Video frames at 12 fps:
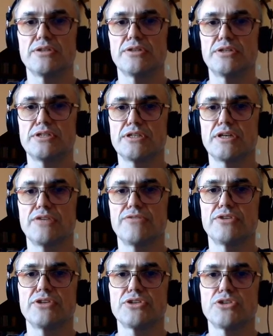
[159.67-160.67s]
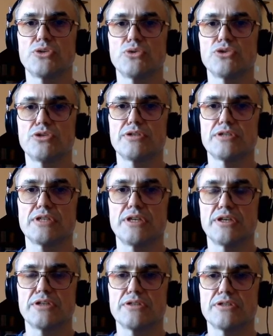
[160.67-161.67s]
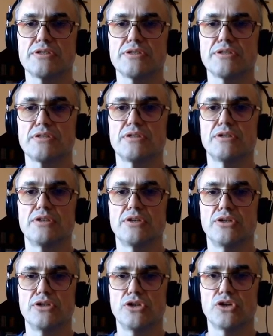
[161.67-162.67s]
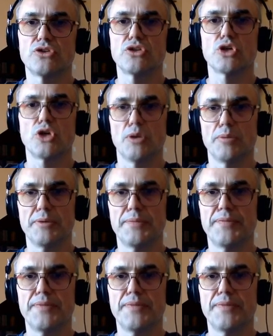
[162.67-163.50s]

discoversocialsciences.com.